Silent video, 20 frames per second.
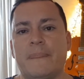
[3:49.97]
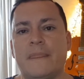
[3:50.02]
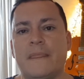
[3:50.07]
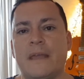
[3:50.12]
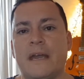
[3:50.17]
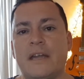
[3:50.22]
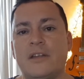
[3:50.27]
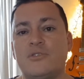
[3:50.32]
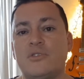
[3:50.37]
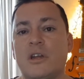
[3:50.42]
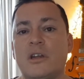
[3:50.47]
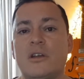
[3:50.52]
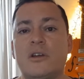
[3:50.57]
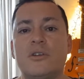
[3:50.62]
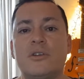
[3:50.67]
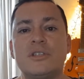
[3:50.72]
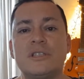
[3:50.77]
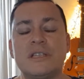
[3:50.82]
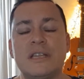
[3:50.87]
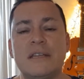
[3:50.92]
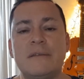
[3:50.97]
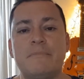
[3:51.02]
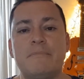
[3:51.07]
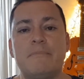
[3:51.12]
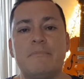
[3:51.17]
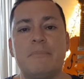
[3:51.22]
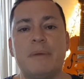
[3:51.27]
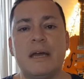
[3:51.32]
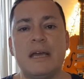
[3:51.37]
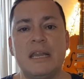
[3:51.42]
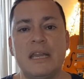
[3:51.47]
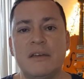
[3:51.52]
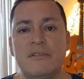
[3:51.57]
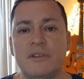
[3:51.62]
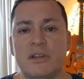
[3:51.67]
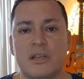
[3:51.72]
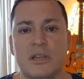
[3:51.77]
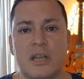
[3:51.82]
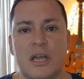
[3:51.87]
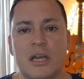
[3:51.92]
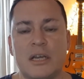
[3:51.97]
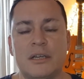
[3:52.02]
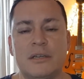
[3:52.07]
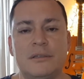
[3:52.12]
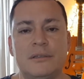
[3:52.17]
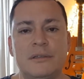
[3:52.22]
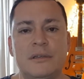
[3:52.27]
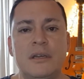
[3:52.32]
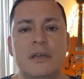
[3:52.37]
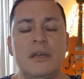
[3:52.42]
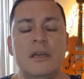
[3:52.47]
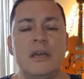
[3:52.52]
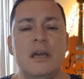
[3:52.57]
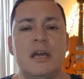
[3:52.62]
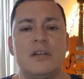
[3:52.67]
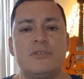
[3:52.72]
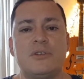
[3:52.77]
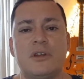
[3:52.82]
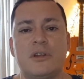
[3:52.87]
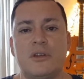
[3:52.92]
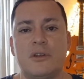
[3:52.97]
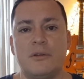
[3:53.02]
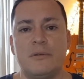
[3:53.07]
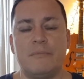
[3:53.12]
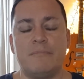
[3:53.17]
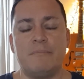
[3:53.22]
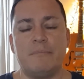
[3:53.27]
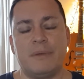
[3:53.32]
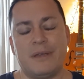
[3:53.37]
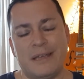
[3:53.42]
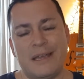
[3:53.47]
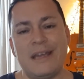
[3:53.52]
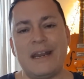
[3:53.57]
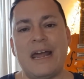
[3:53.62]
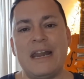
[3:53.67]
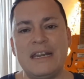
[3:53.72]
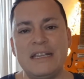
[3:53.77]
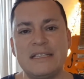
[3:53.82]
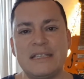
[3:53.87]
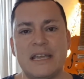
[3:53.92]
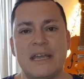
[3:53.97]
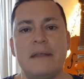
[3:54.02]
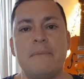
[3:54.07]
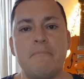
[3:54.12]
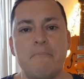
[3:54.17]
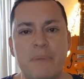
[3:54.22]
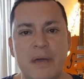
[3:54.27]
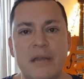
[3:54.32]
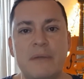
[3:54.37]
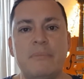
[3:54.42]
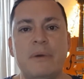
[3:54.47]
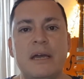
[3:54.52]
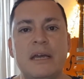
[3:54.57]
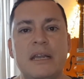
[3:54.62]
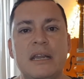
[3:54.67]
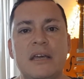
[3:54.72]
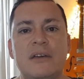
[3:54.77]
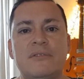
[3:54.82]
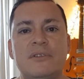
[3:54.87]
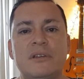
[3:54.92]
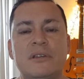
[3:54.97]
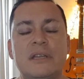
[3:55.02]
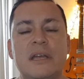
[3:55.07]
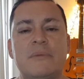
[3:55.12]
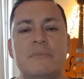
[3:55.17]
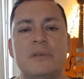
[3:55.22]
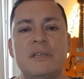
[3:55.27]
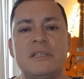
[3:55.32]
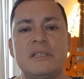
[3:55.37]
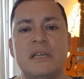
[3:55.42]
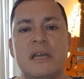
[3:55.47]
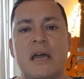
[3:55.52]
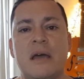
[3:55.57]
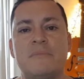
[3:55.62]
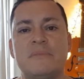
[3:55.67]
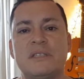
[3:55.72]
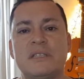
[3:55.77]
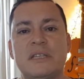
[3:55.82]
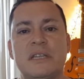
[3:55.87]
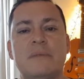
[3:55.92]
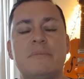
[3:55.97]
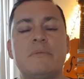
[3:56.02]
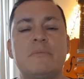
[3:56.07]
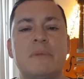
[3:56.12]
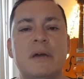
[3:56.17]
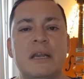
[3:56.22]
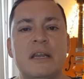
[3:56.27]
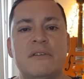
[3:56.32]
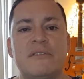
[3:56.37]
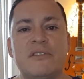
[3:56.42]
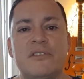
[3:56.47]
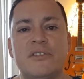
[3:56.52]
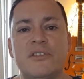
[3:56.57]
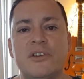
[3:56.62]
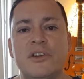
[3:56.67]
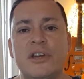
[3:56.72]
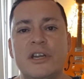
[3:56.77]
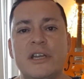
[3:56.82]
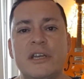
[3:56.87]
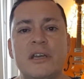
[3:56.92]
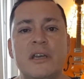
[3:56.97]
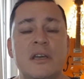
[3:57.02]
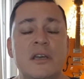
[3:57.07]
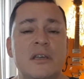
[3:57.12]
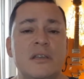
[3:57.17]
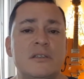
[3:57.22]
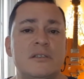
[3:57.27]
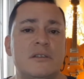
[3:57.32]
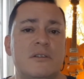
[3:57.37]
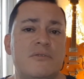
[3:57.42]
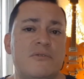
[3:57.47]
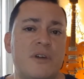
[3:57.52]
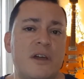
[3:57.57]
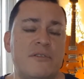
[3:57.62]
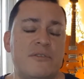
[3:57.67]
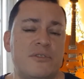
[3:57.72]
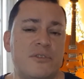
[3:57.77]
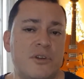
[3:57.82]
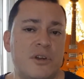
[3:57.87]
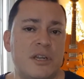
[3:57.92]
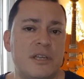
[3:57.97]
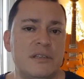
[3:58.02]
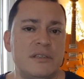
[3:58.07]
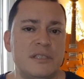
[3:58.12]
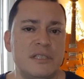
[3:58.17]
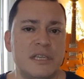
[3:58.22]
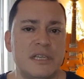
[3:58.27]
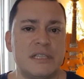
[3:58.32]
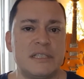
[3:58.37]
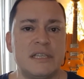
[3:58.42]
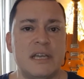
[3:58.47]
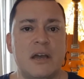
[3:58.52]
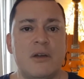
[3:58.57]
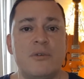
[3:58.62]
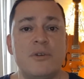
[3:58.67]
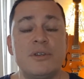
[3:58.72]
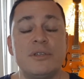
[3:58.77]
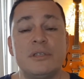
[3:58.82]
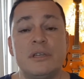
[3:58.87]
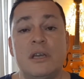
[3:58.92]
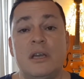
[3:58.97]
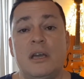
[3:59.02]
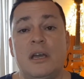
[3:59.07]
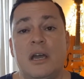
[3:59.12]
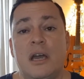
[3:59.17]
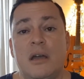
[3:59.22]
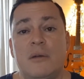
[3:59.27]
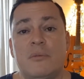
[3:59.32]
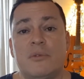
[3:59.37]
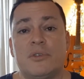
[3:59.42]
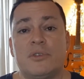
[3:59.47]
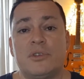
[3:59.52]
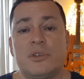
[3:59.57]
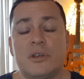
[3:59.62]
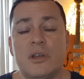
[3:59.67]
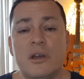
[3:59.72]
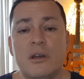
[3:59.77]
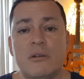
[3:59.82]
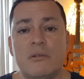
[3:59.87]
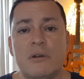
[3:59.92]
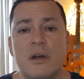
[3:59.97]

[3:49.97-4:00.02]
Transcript: I try to go to sleep by 11 o'clock. I try to at least get in bed by 11. That means I'm sleeping by 11:30. So 5:30, 6 hours, I'm good to go.